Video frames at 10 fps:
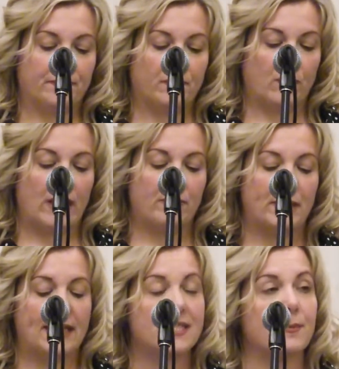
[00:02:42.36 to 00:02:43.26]
We have
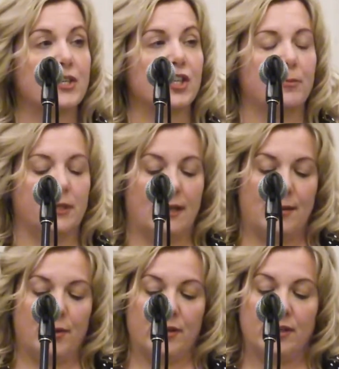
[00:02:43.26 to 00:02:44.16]
been asked by Shelburne
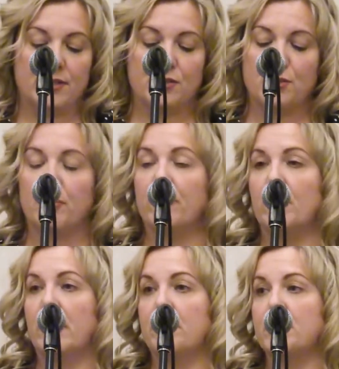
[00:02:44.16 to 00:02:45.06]
Library also to
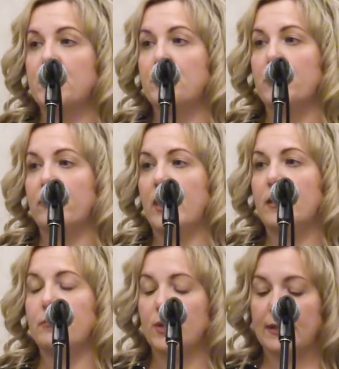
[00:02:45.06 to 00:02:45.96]
provide
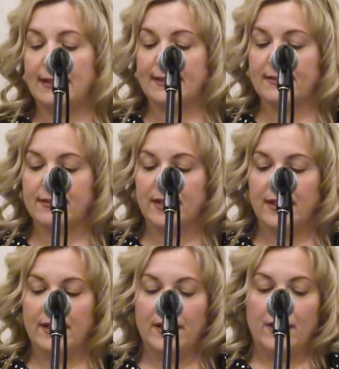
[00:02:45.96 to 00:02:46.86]
a book list
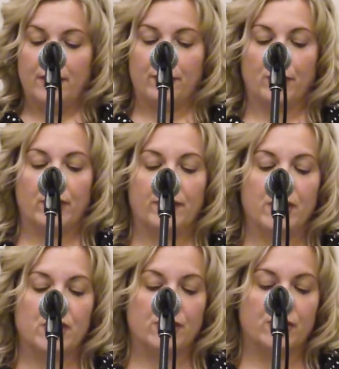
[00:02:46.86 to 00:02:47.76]
for
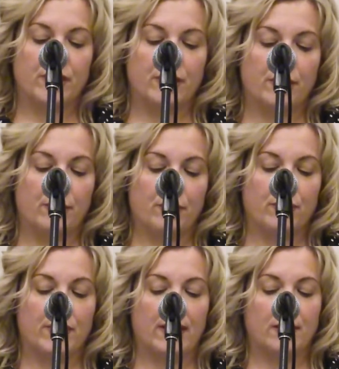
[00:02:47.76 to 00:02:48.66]
grieving children and youth
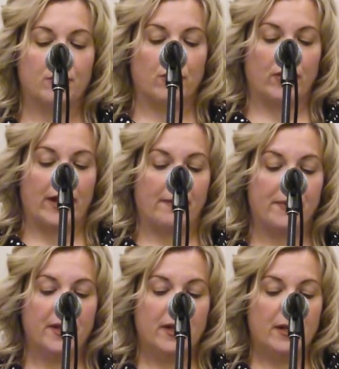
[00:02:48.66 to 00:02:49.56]
through the HUG program,
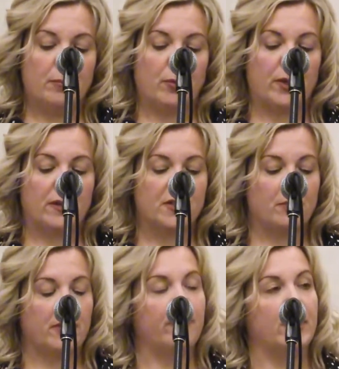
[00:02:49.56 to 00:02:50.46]
but would also
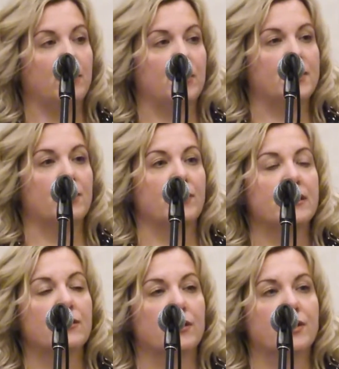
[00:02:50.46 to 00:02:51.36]
be available as a
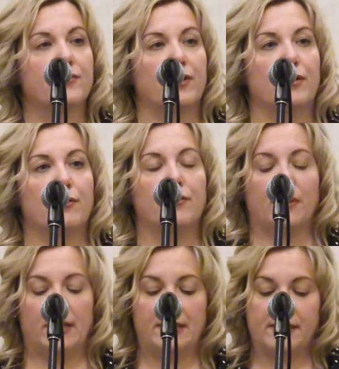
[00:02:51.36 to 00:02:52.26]
resource for youth
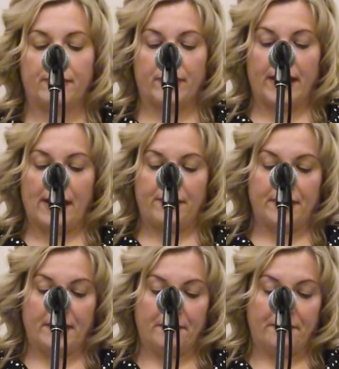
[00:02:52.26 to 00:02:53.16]
in Dufferin
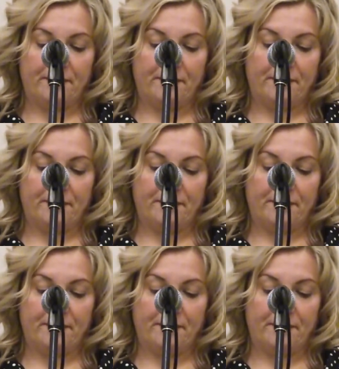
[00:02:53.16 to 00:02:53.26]
County.